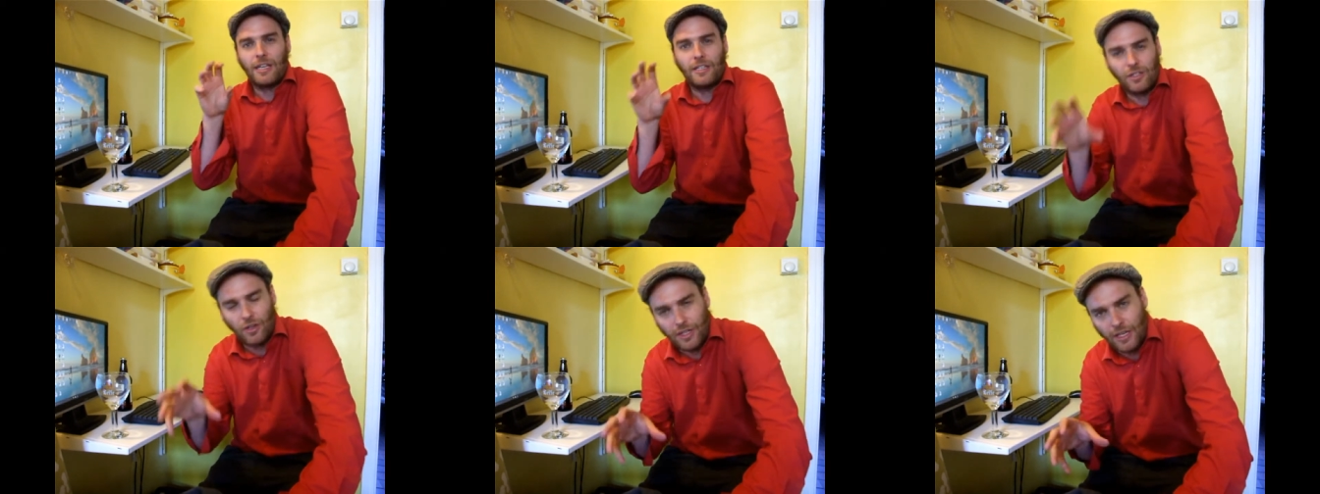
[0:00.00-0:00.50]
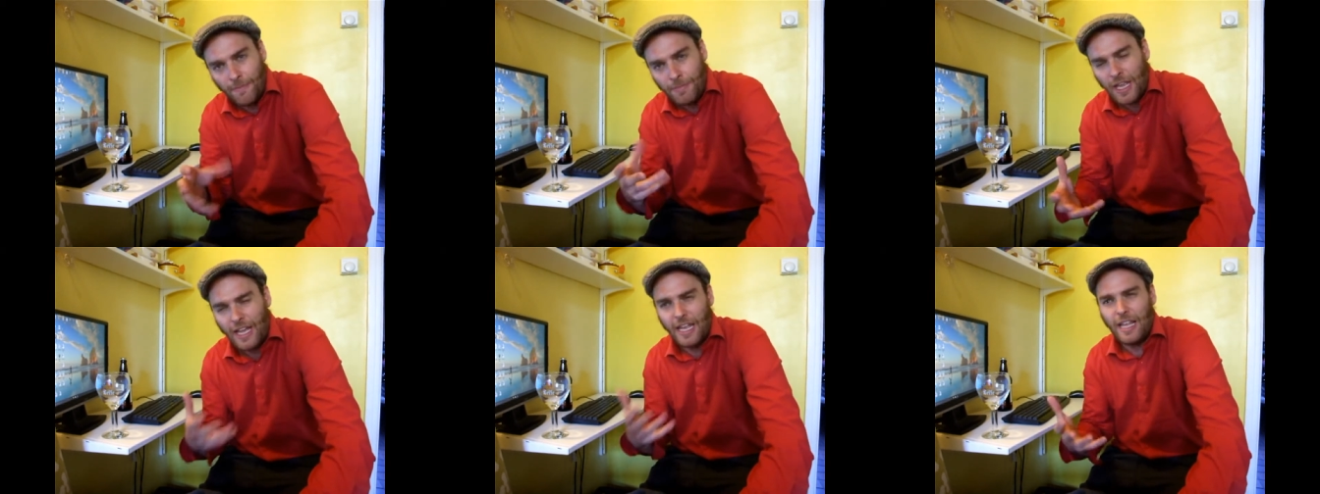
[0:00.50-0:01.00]
It's got the
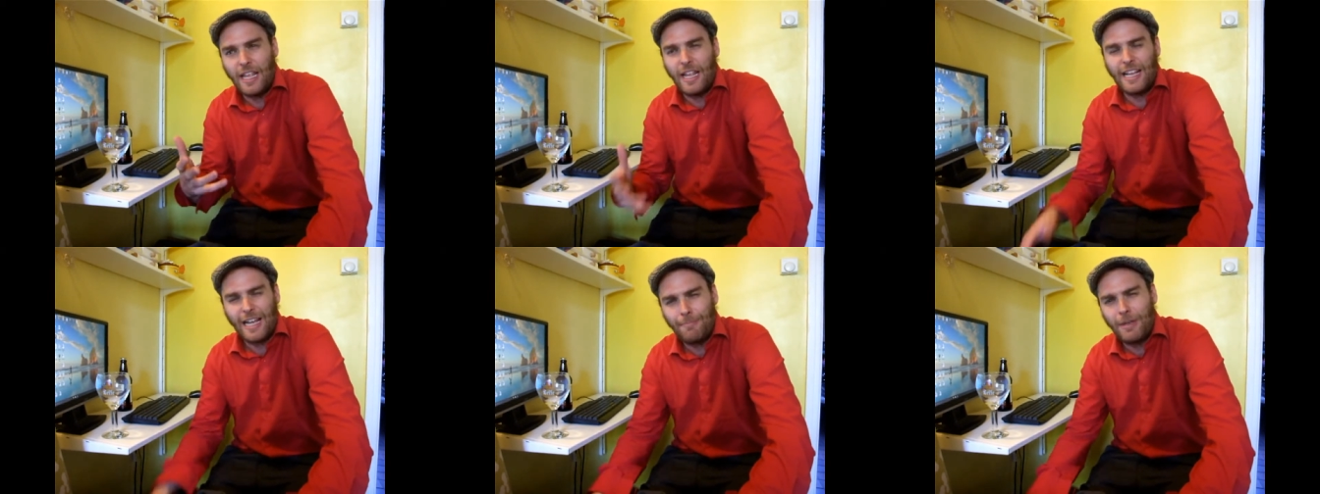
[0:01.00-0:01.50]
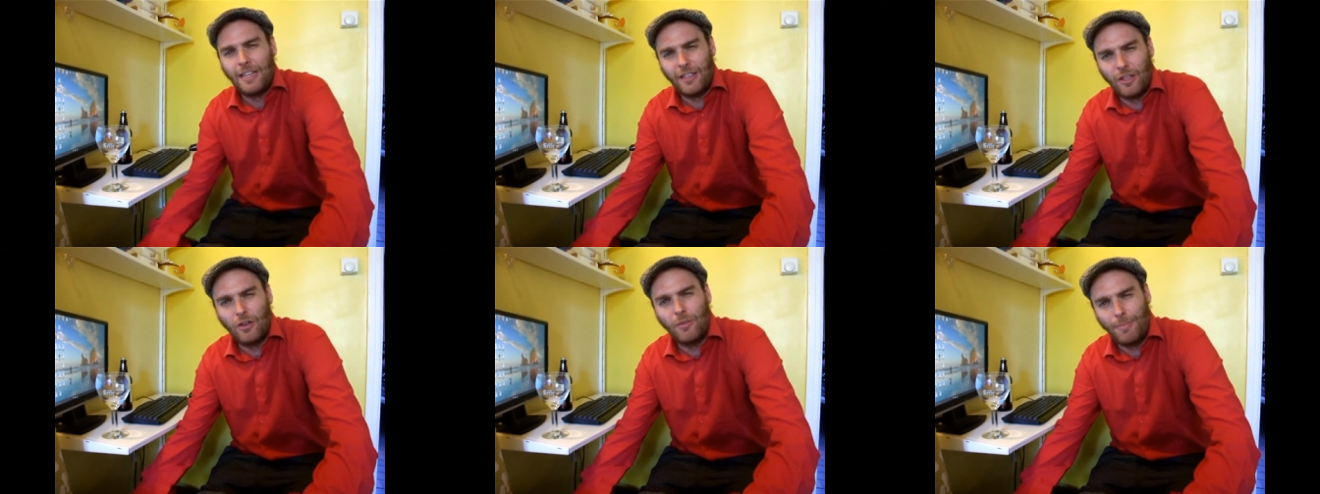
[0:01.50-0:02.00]
and it, it, can be a little,
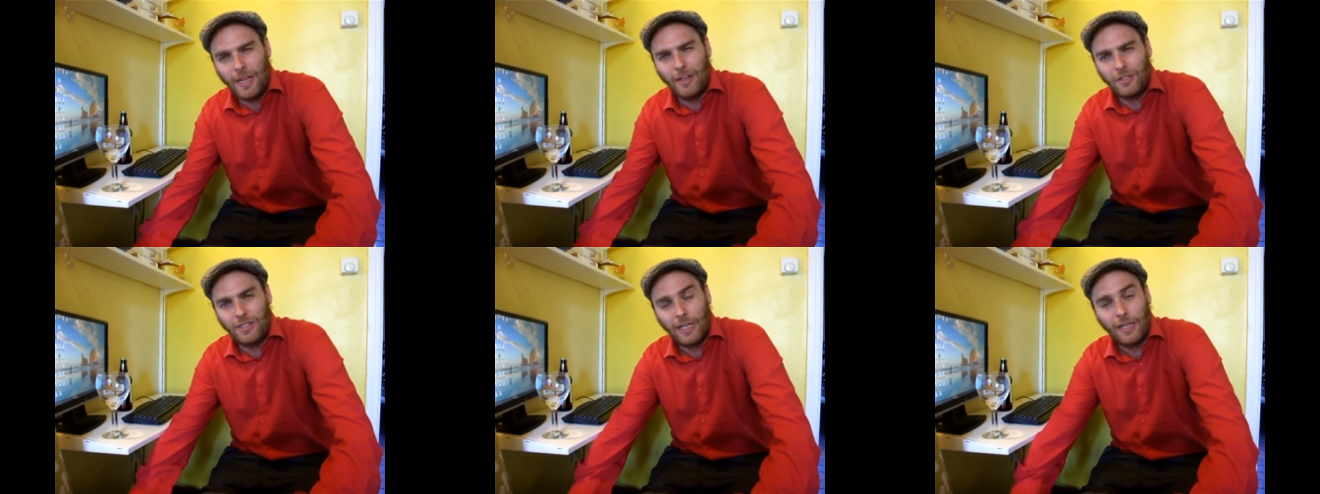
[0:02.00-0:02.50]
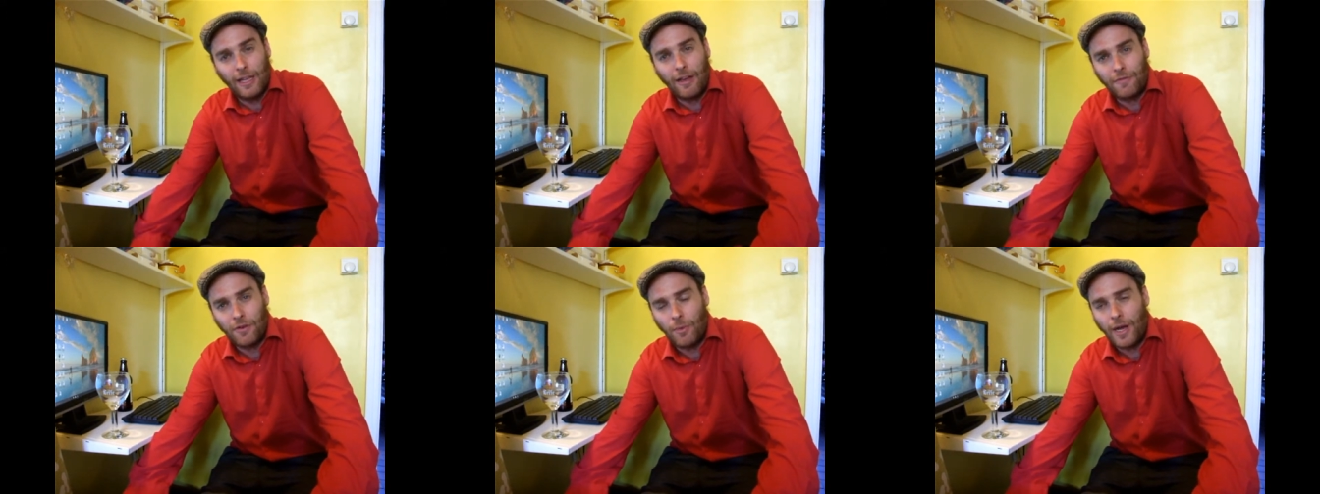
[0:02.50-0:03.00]
they're a bit sickly
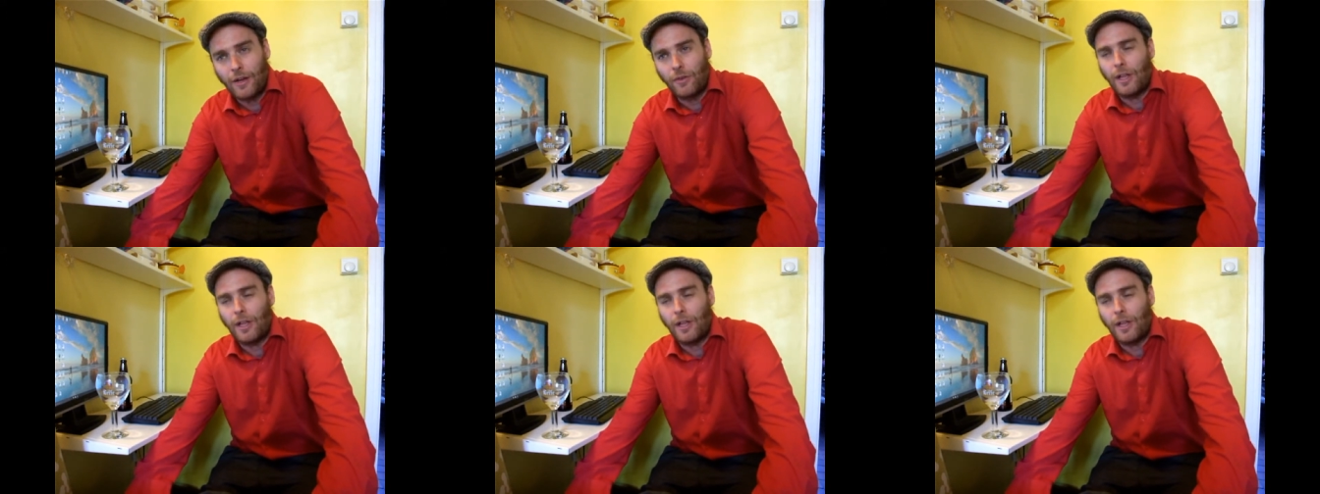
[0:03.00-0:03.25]
after a while.